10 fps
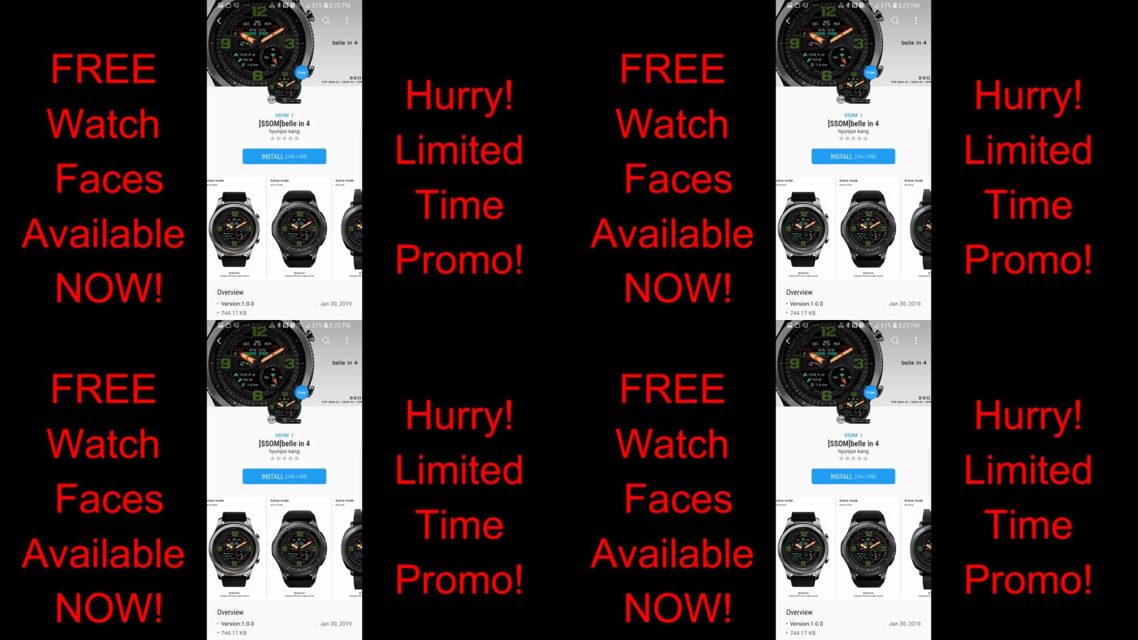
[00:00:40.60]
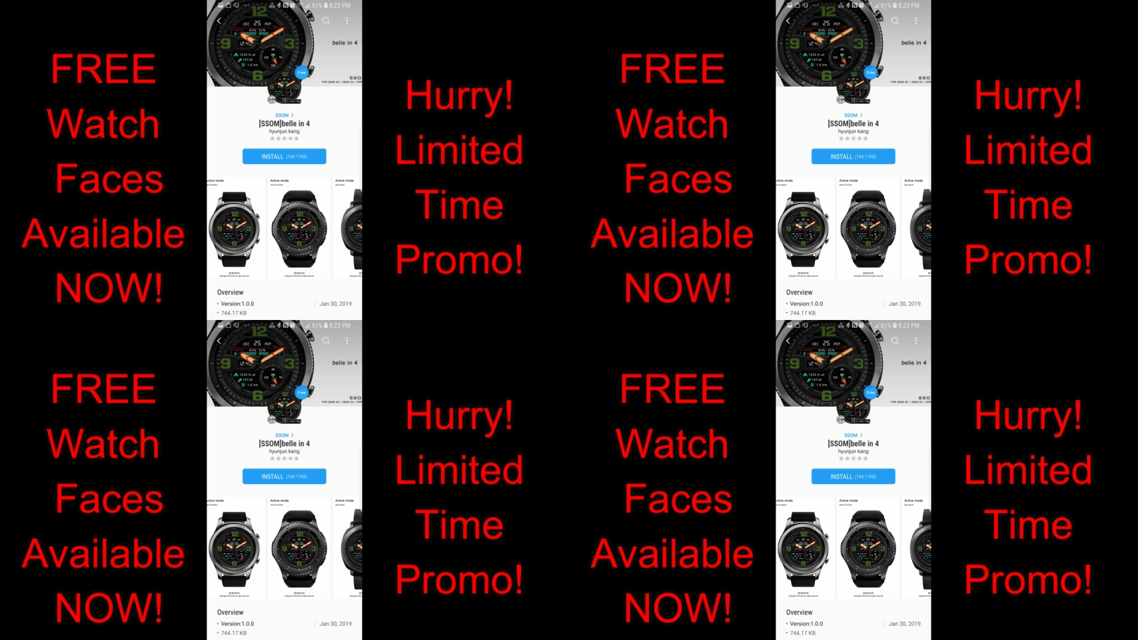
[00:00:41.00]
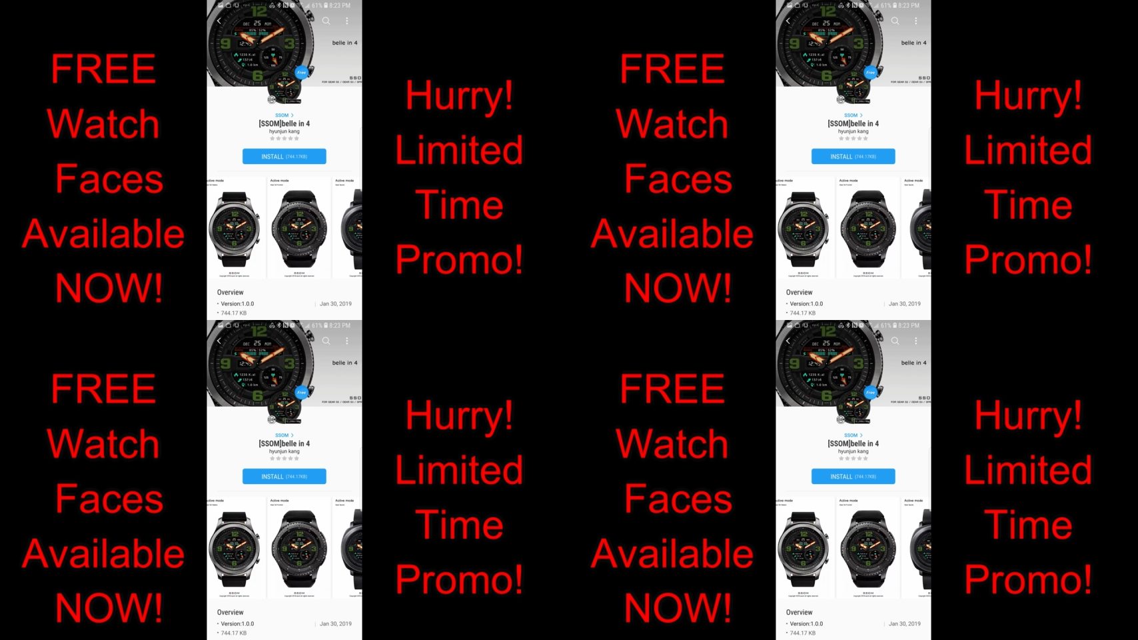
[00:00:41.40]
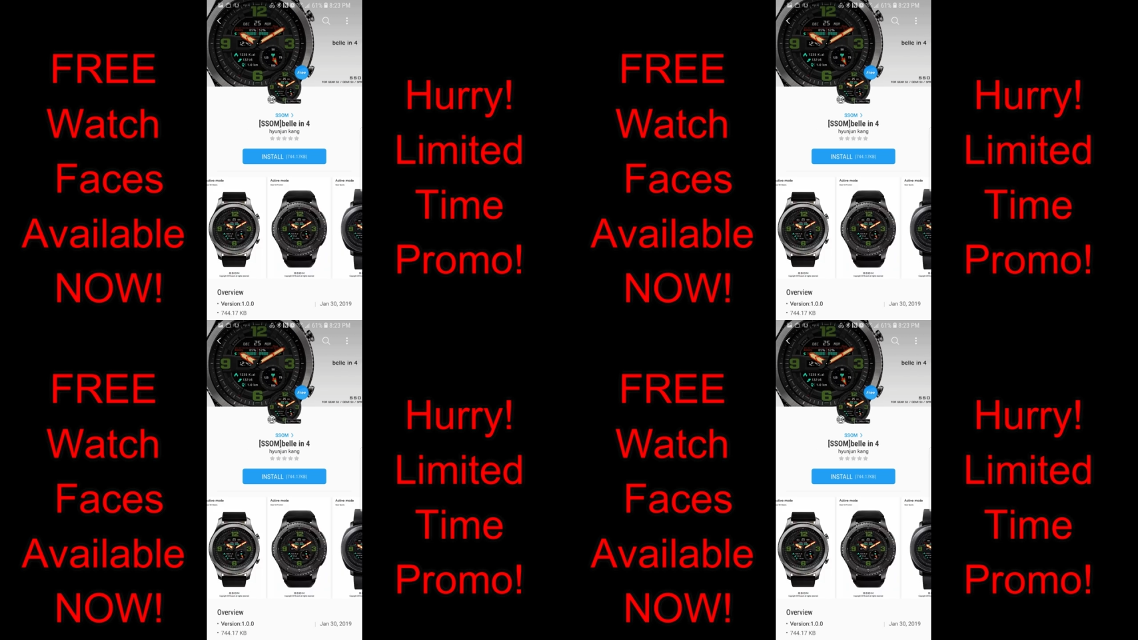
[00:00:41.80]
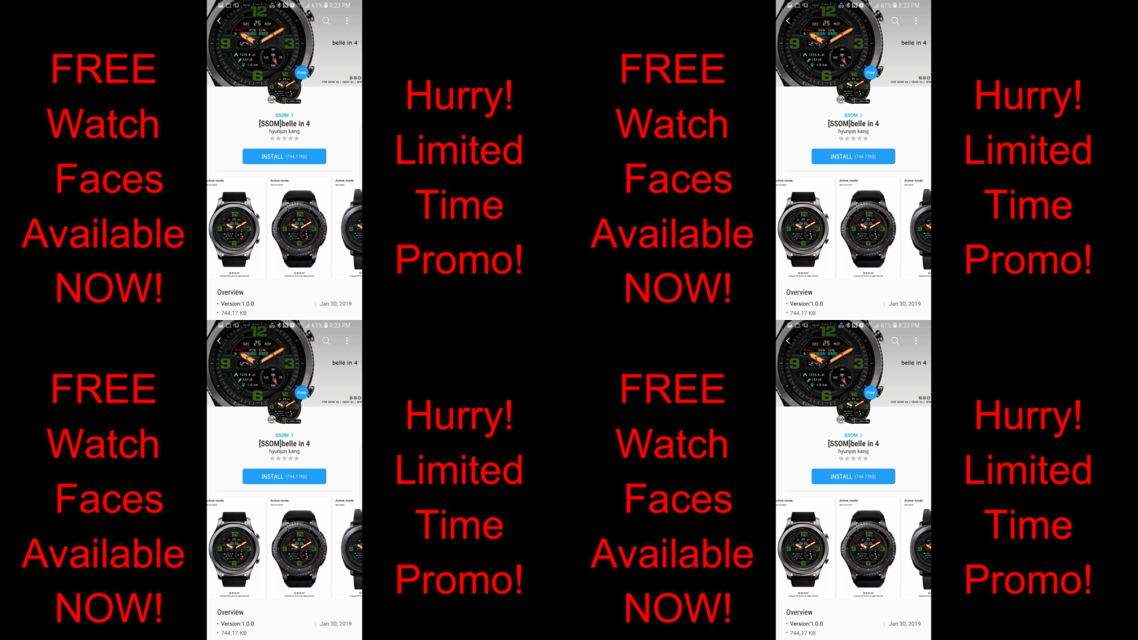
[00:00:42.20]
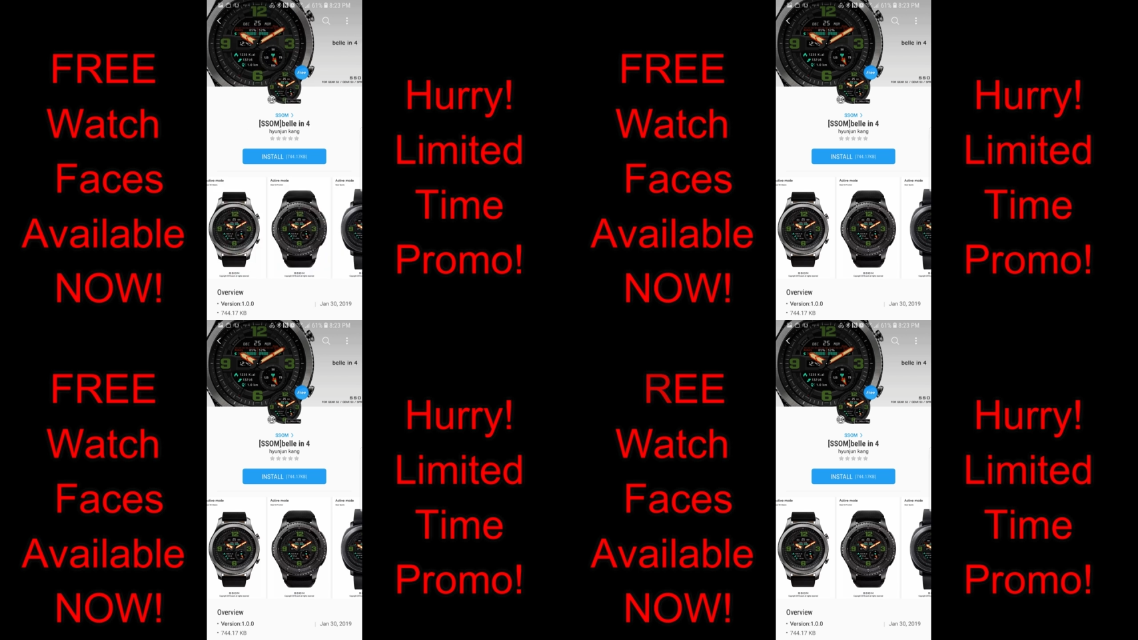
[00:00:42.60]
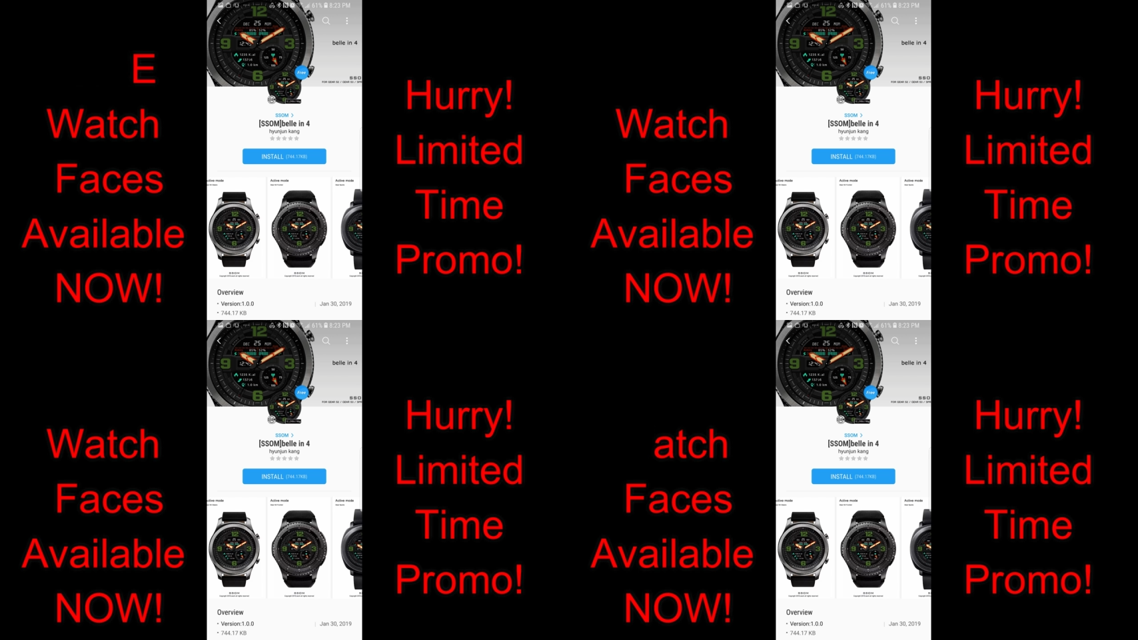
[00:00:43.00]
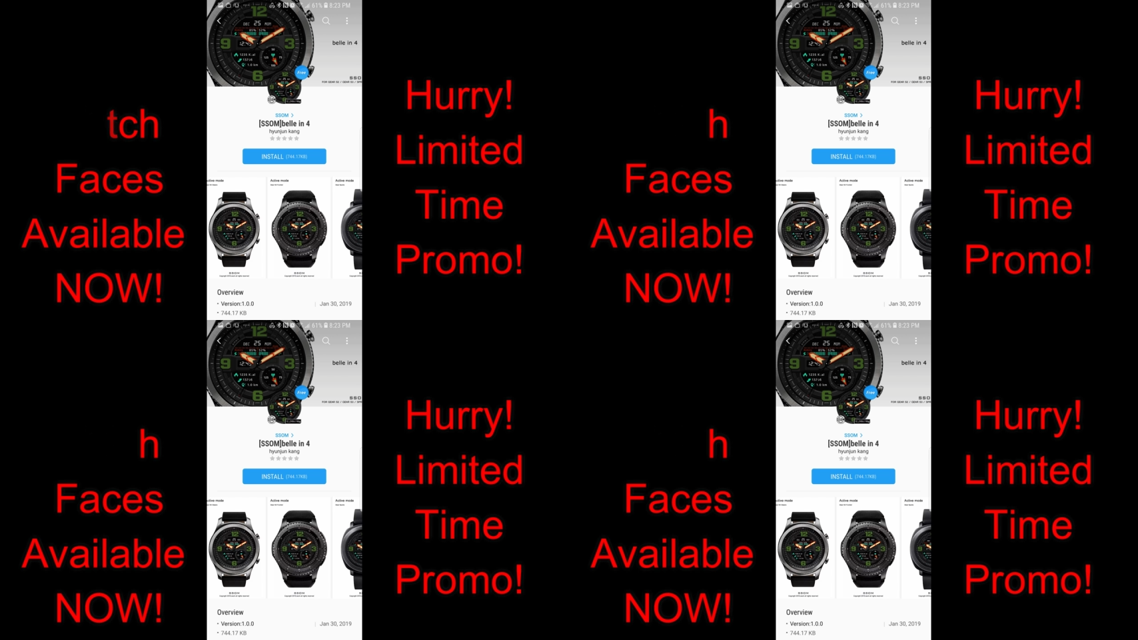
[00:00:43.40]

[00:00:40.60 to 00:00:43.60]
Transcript: [unreadable: no face in view]